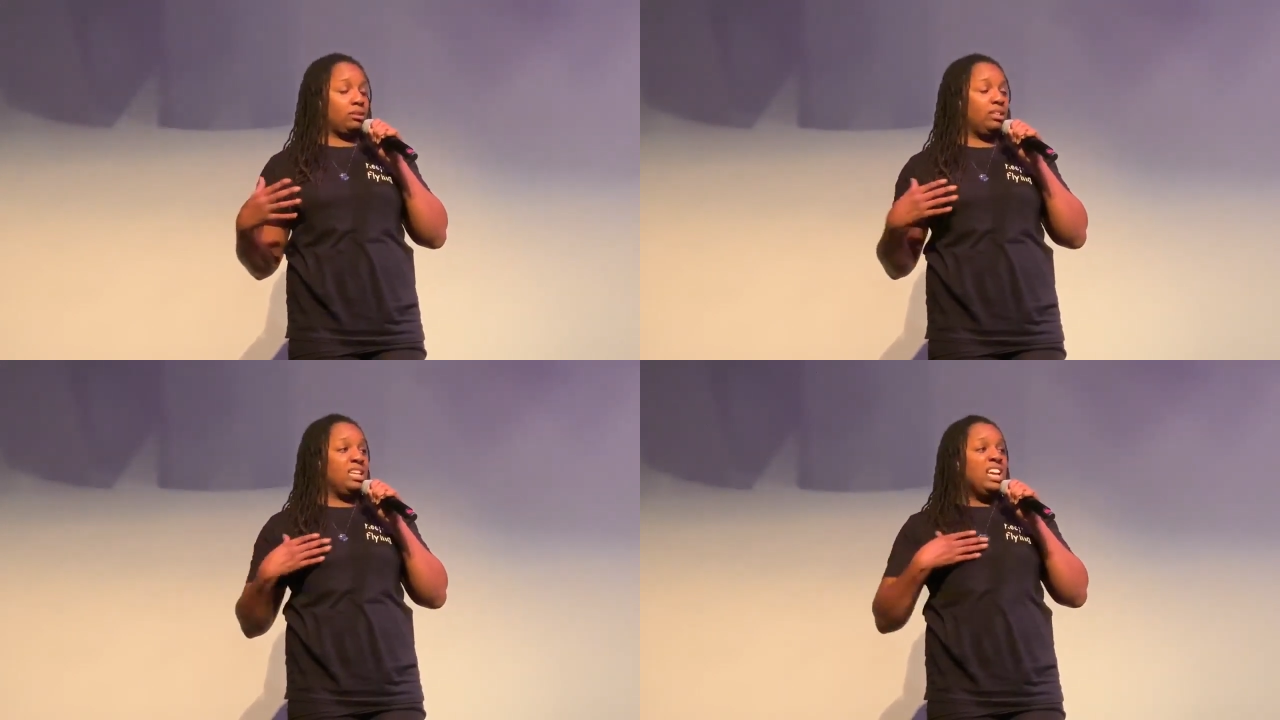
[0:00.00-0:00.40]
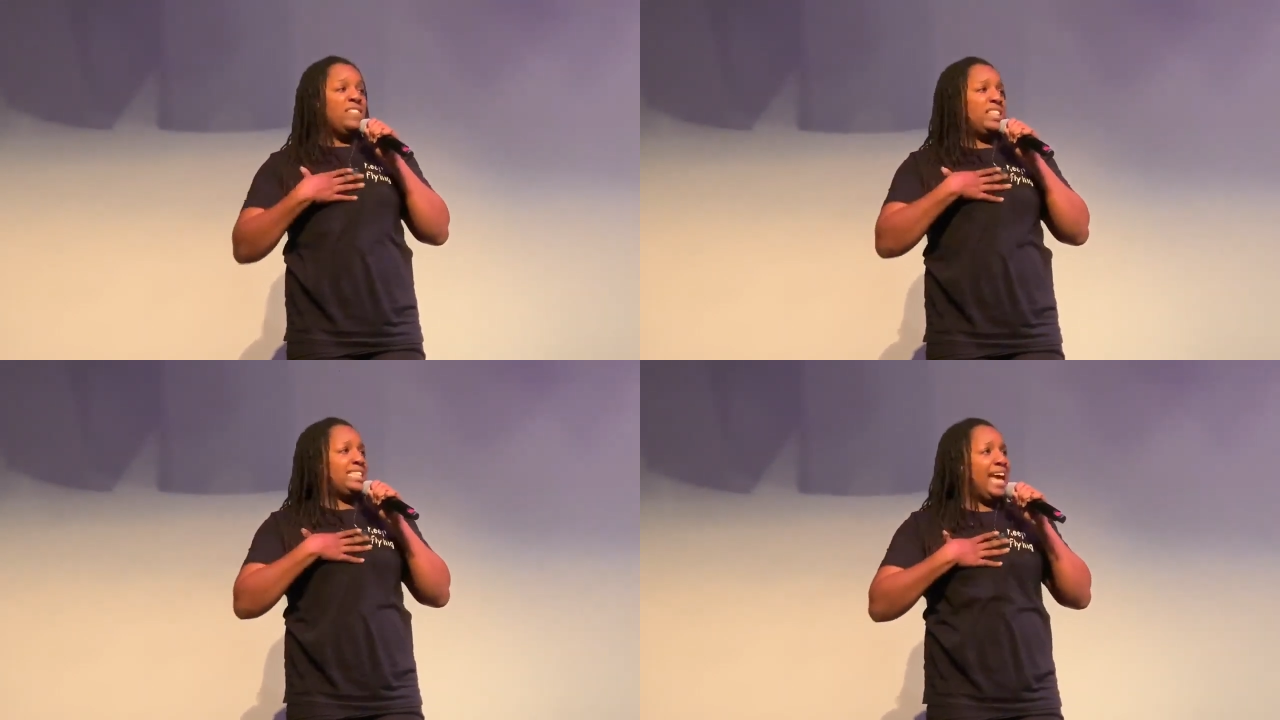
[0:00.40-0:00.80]
For the
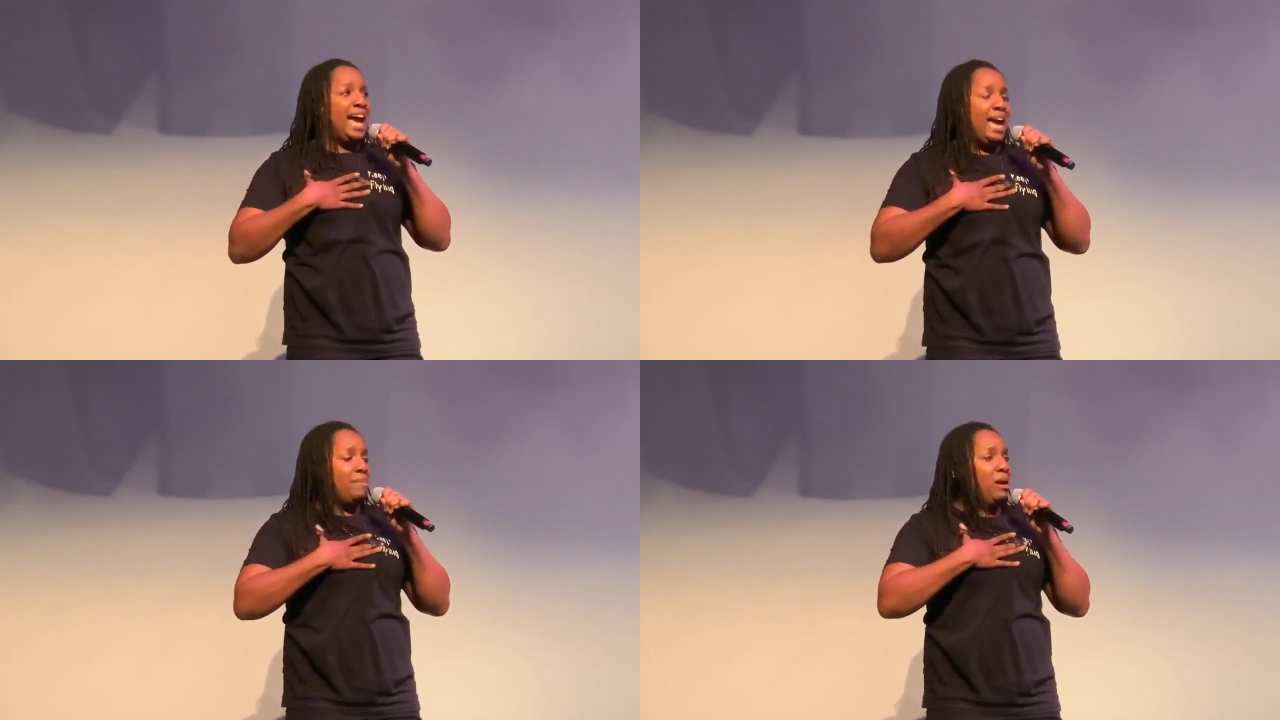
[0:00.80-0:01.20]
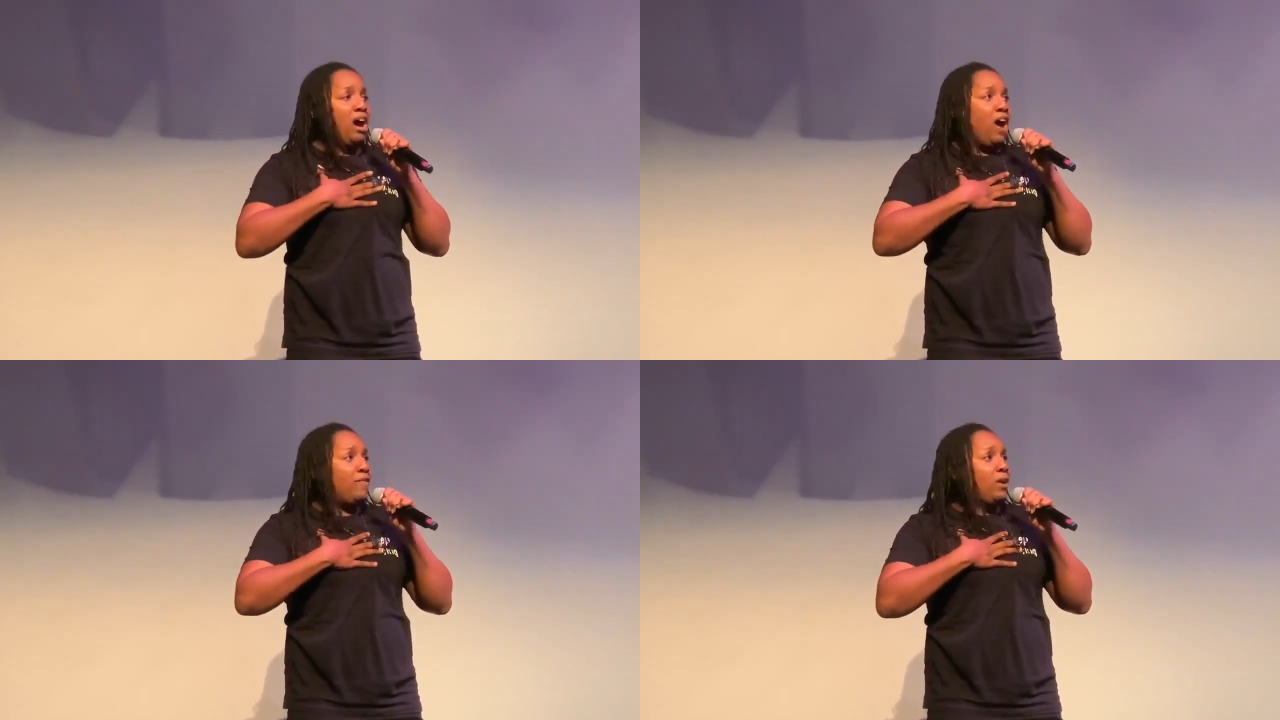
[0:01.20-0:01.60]
time a
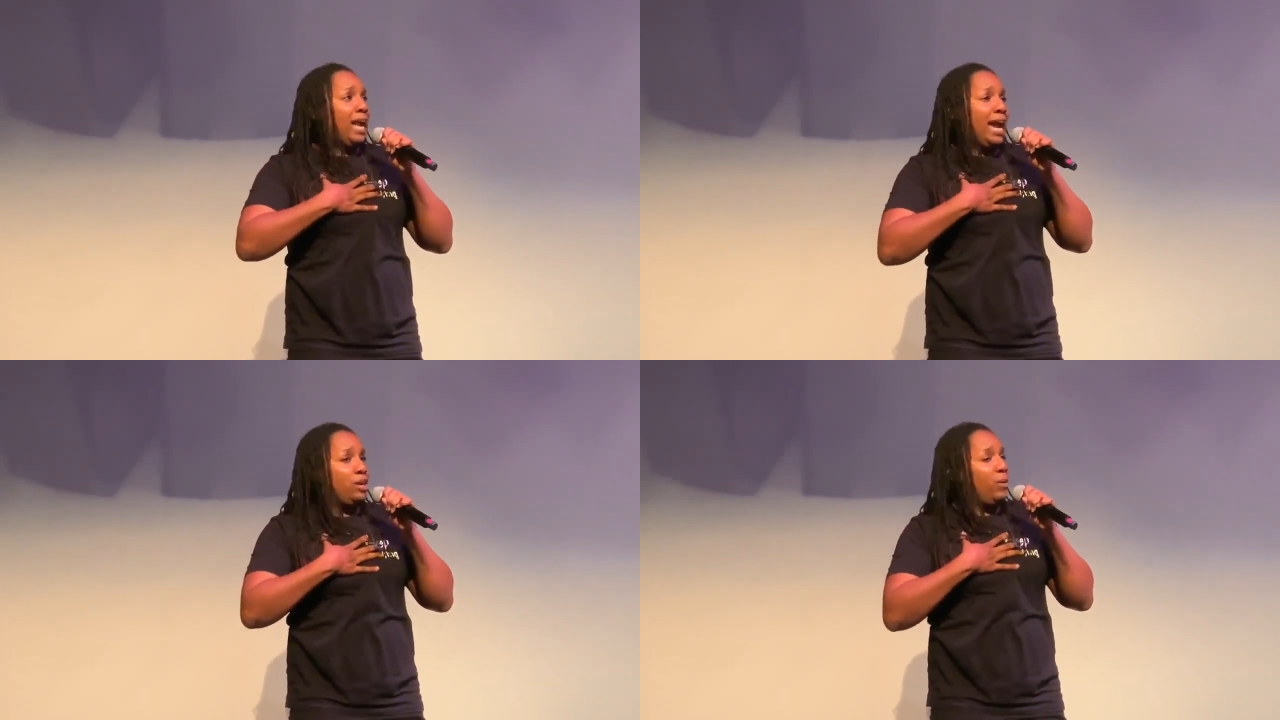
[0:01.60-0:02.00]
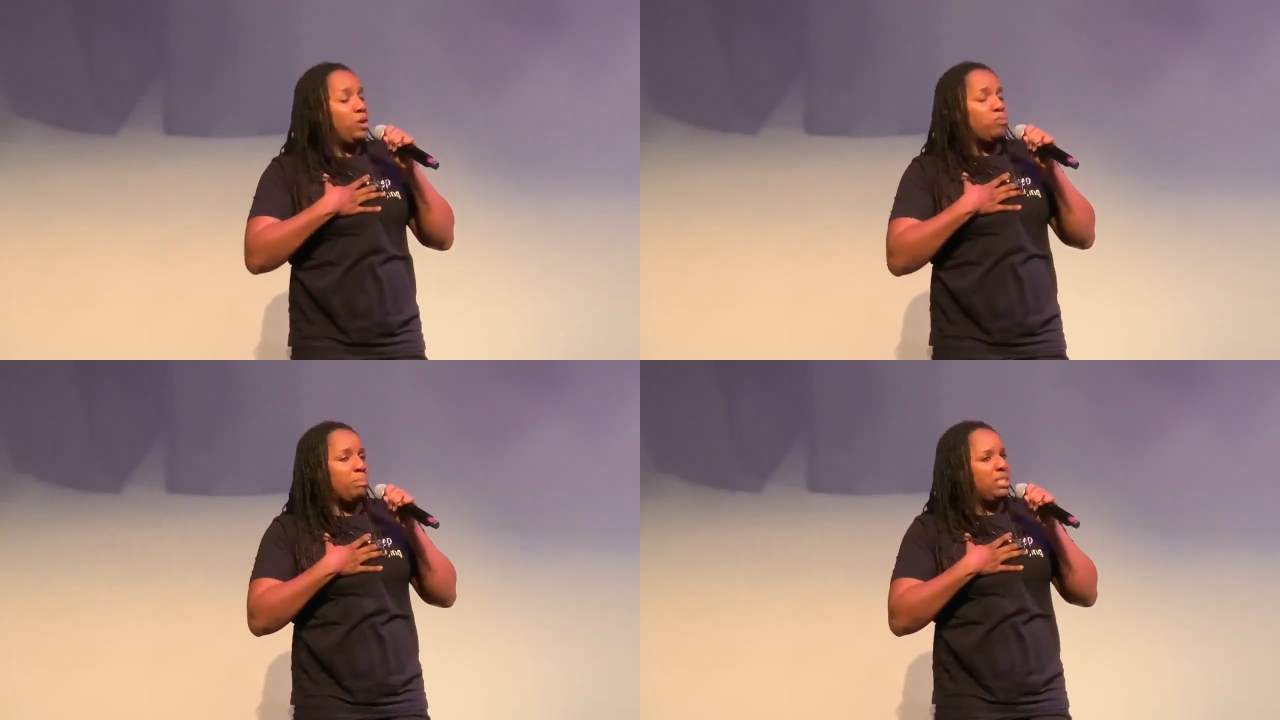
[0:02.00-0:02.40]
volcano
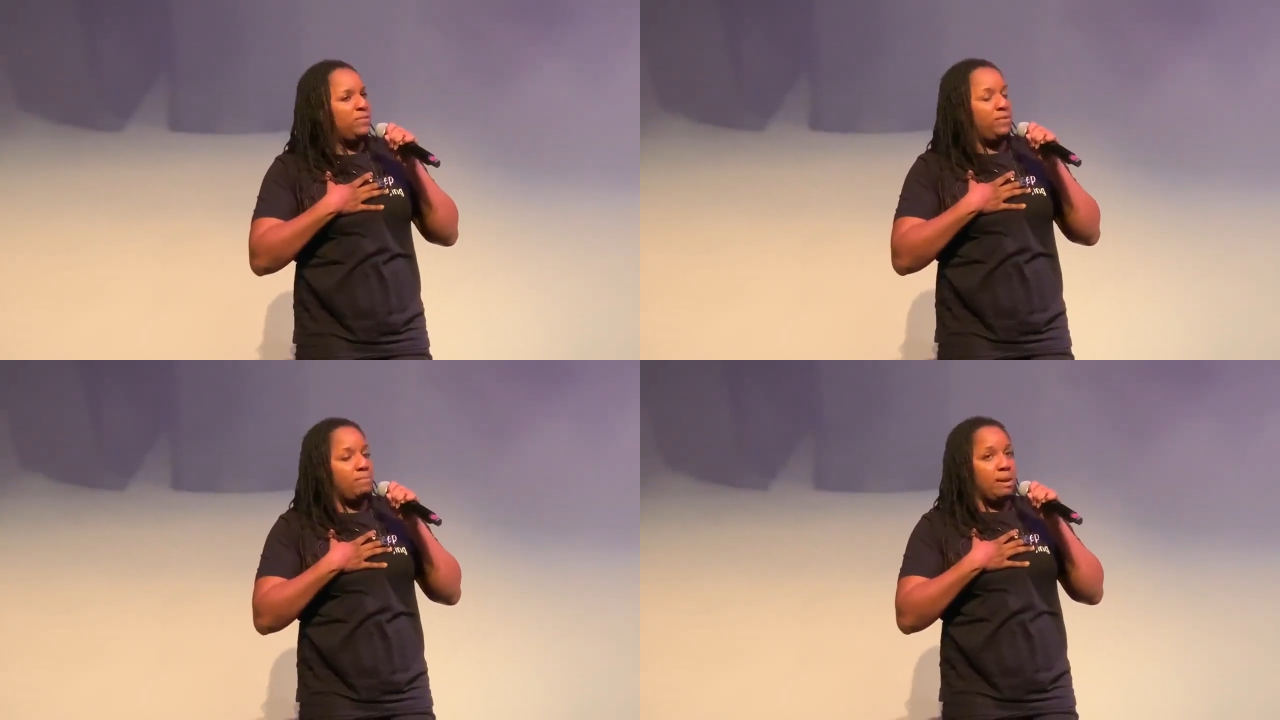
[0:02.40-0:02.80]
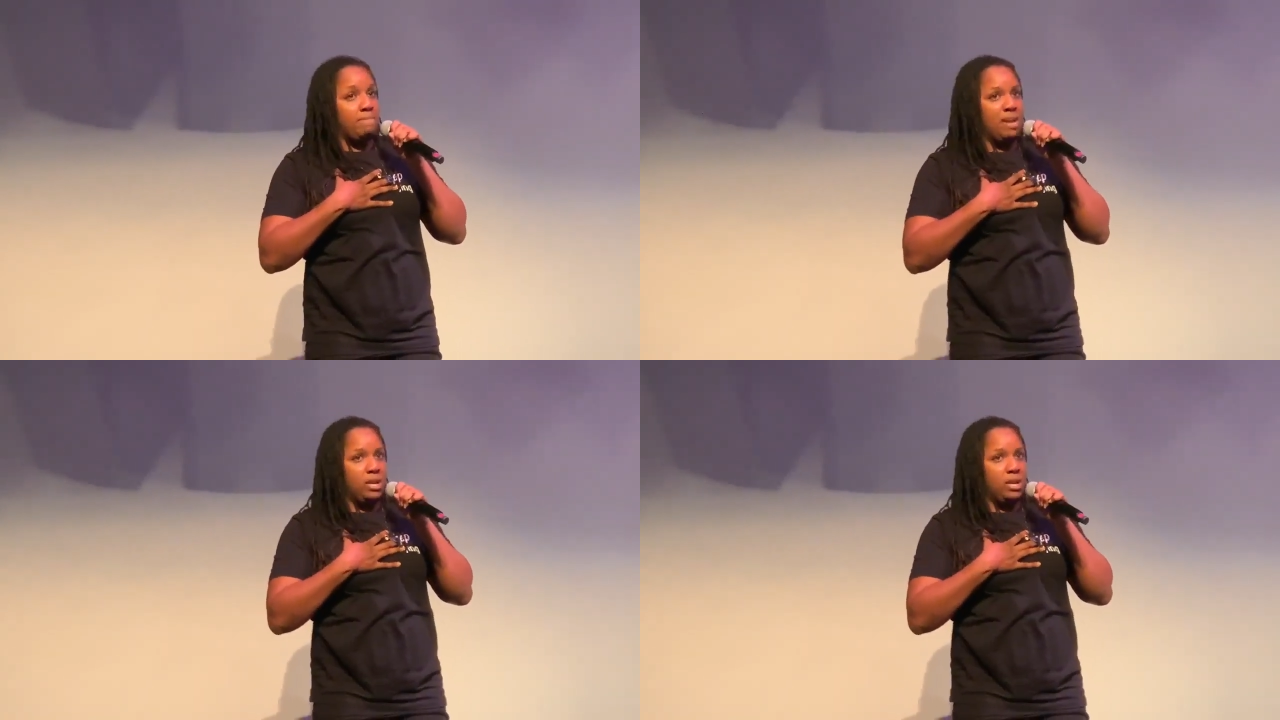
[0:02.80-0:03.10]
erupted from my mouth.